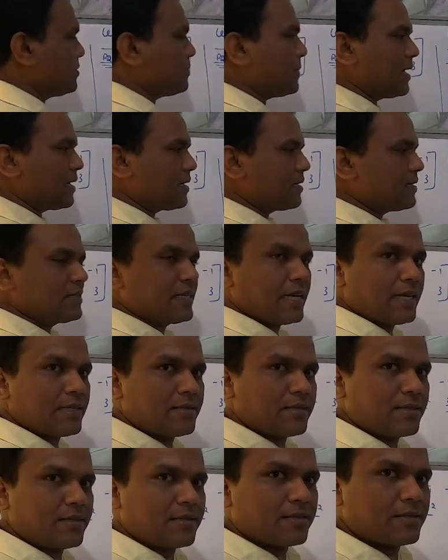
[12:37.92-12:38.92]
this matrix
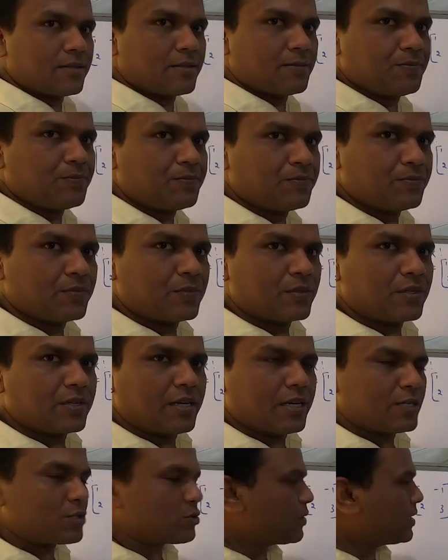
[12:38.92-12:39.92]
as it is.
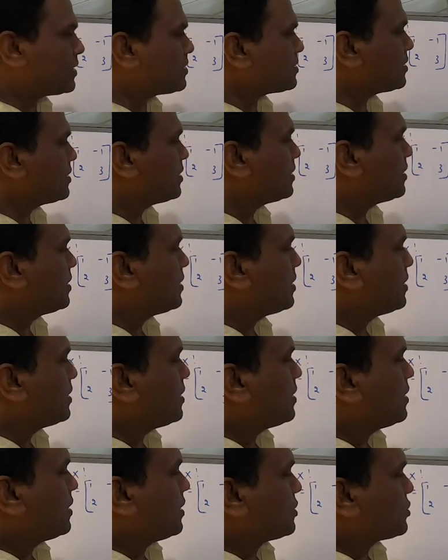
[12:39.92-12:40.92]
Clear students?
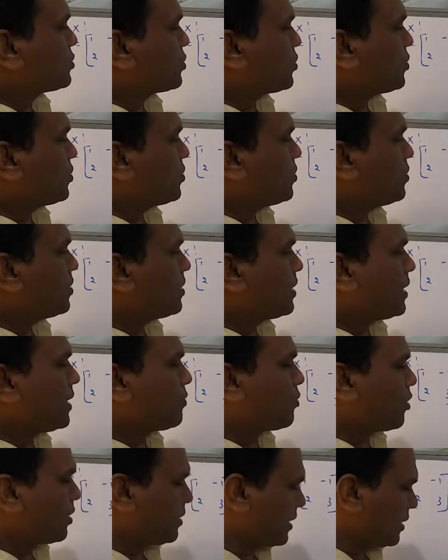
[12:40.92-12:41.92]
So
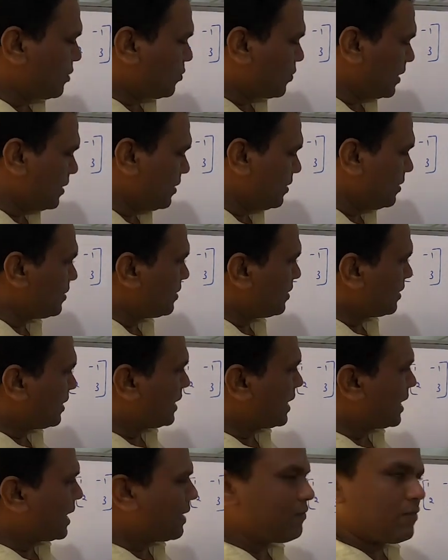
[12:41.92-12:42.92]
I wanted 1,
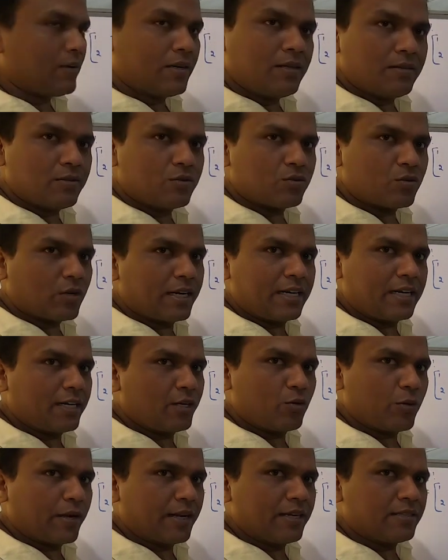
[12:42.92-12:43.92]
I have 1, so I
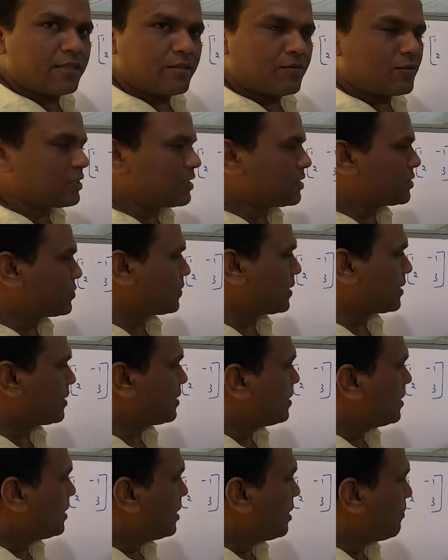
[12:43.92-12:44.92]
didn't do anything for this one.
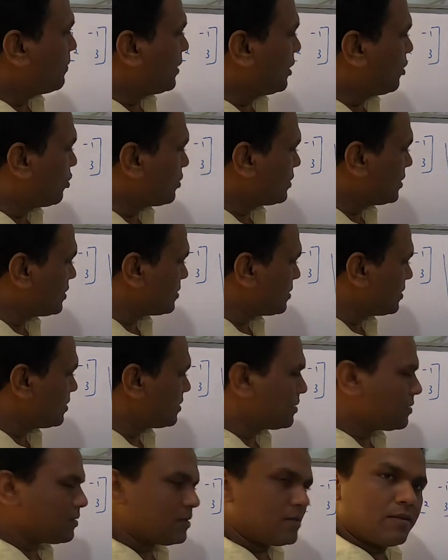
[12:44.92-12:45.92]
Below this,
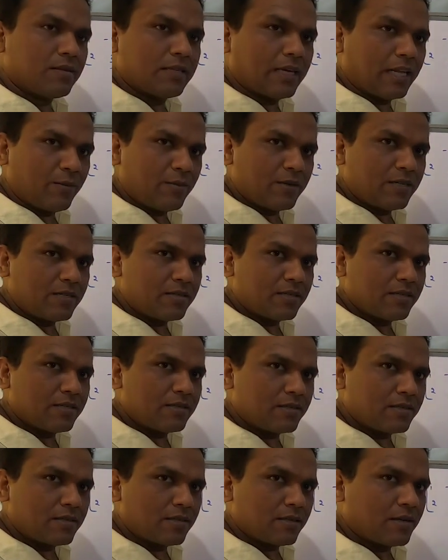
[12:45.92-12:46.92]
the elements
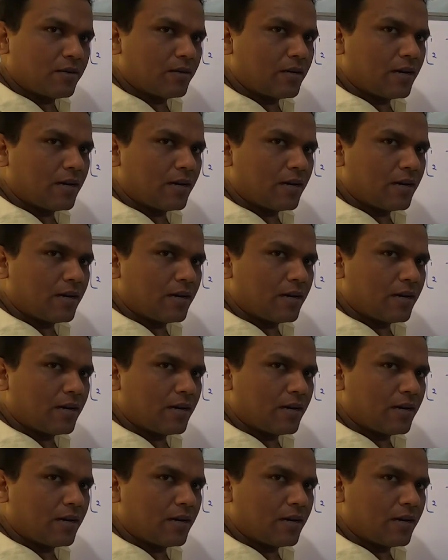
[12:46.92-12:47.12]
is